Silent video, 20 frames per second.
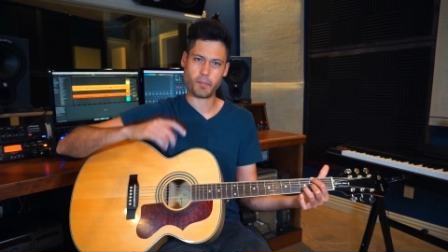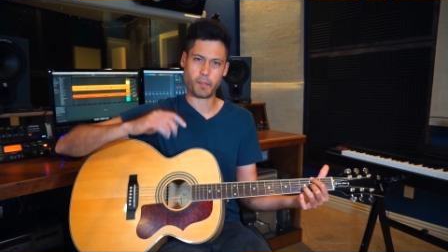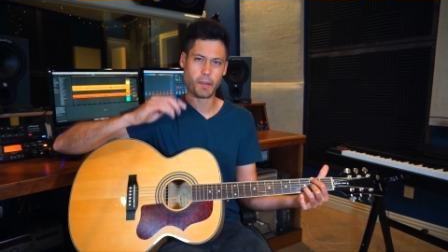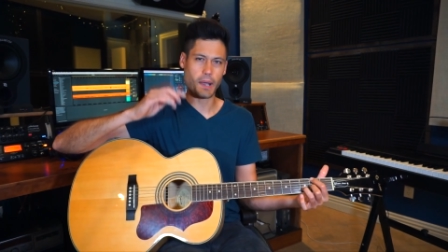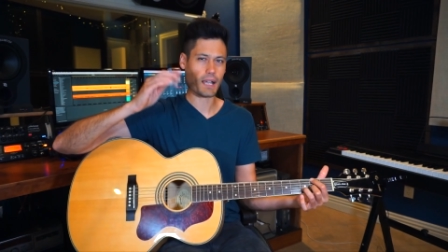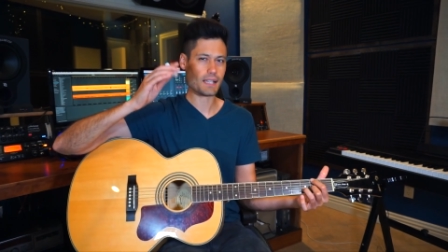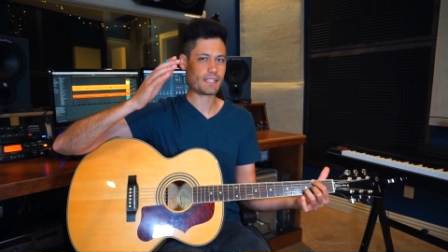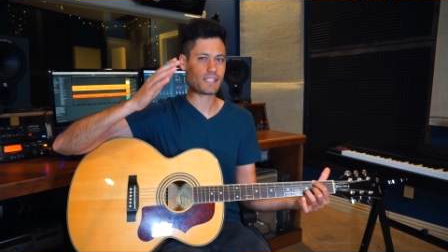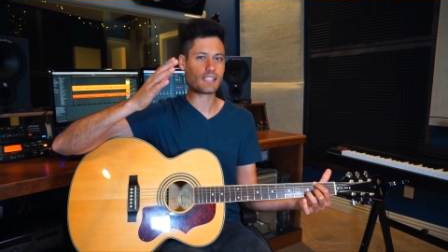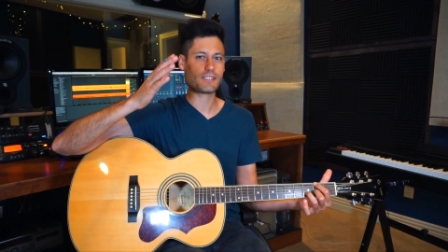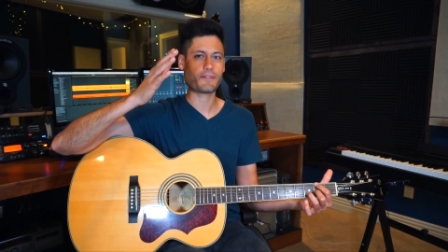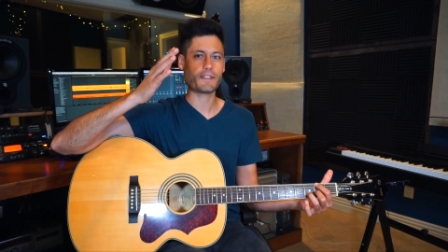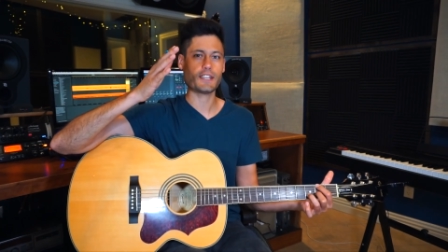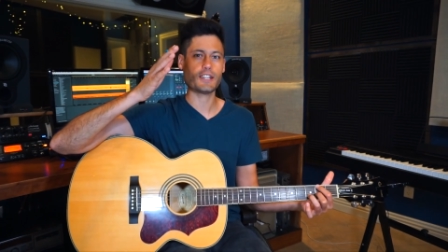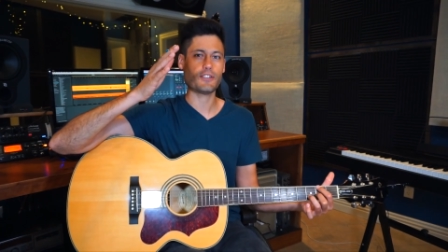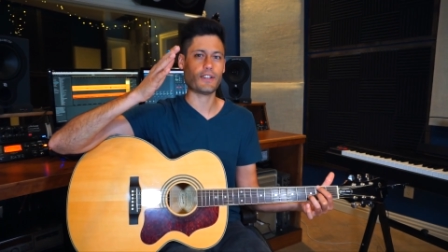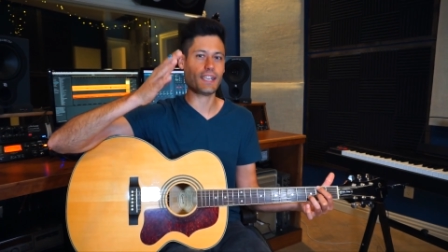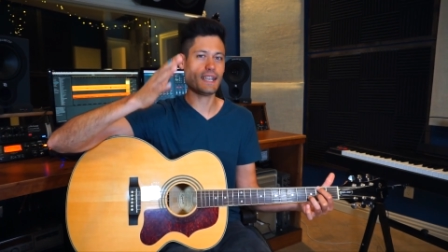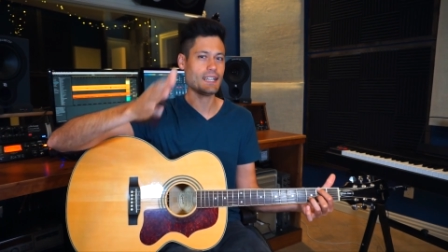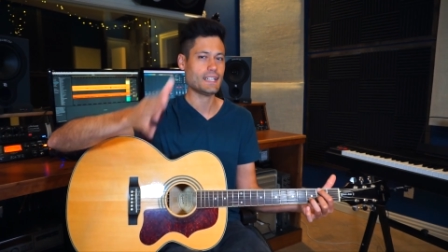Pause this
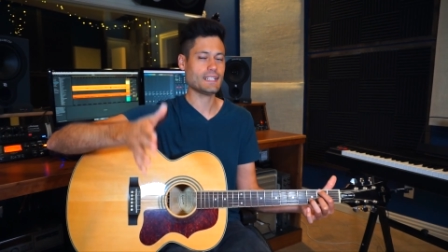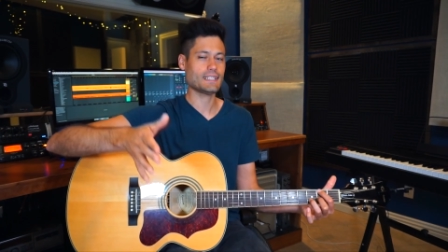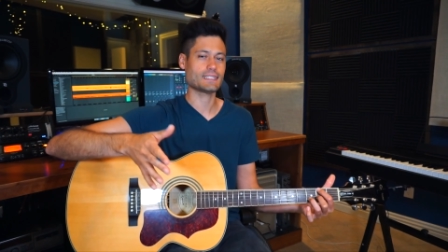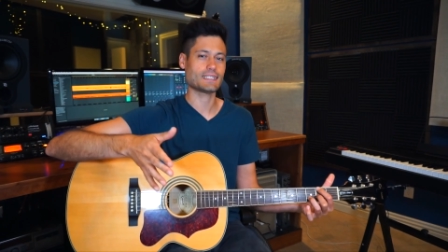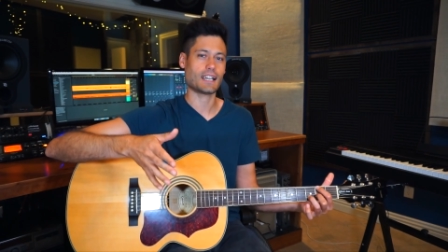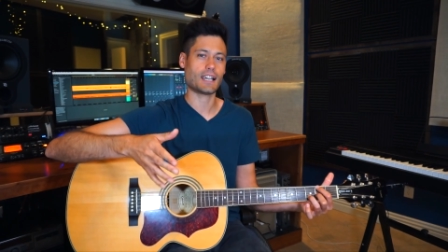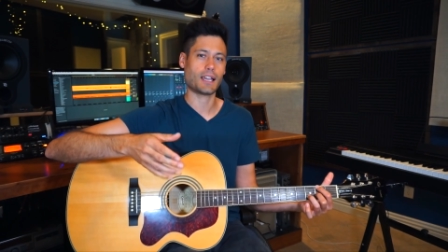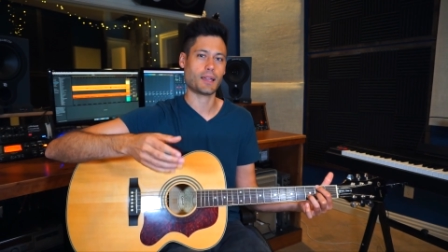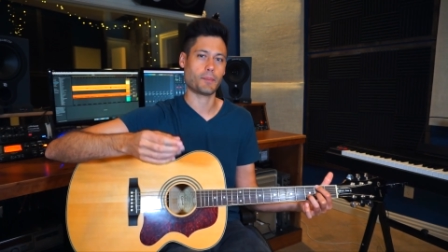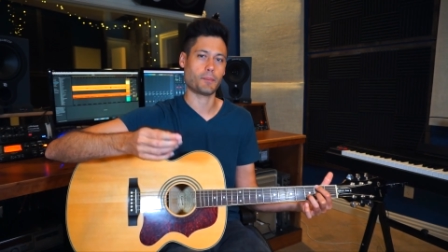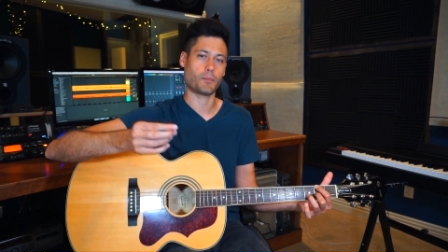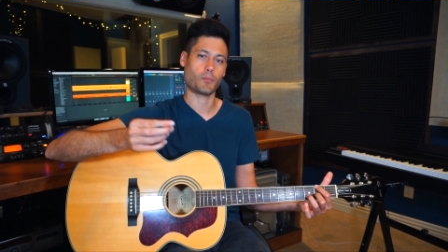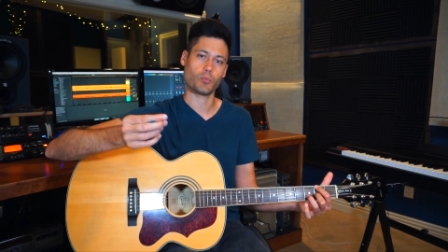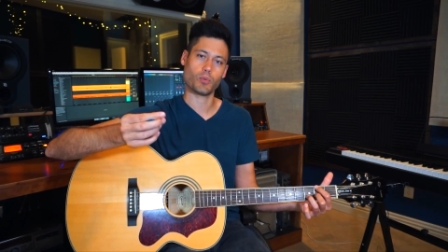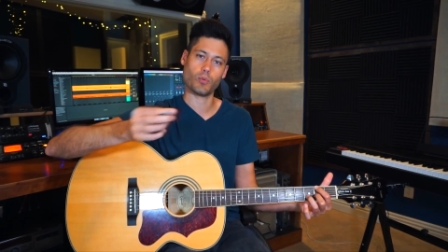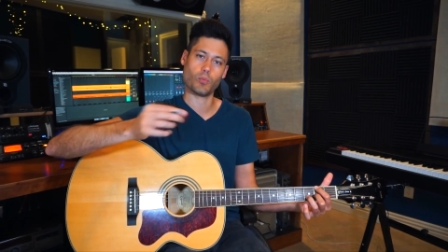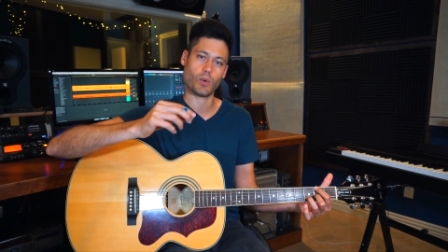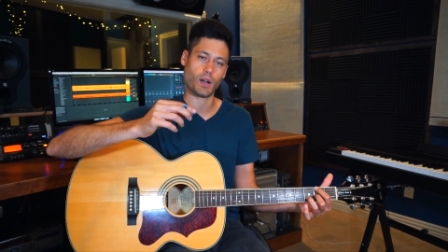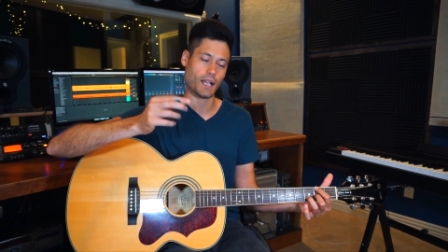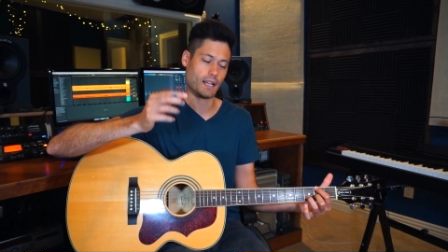video anytime,
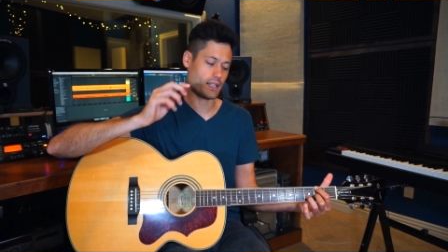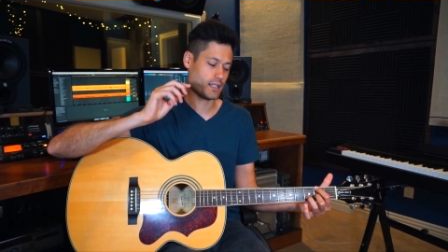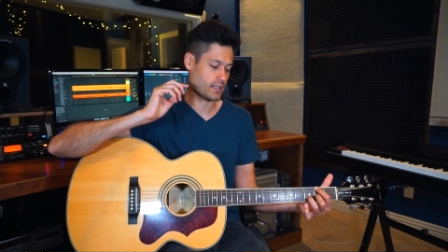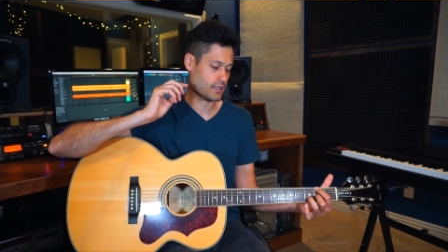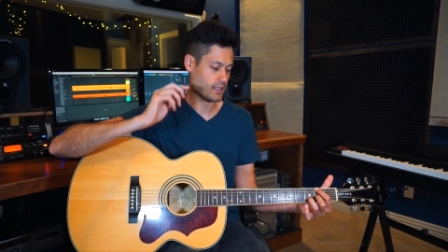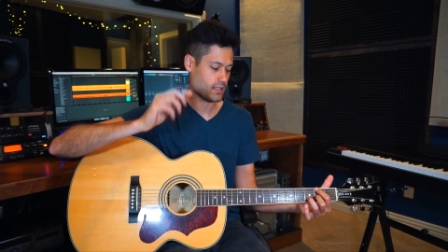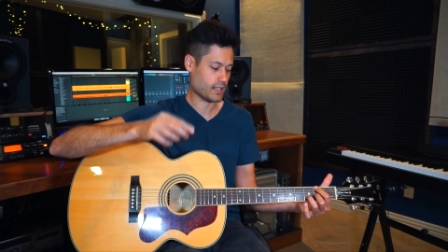rewind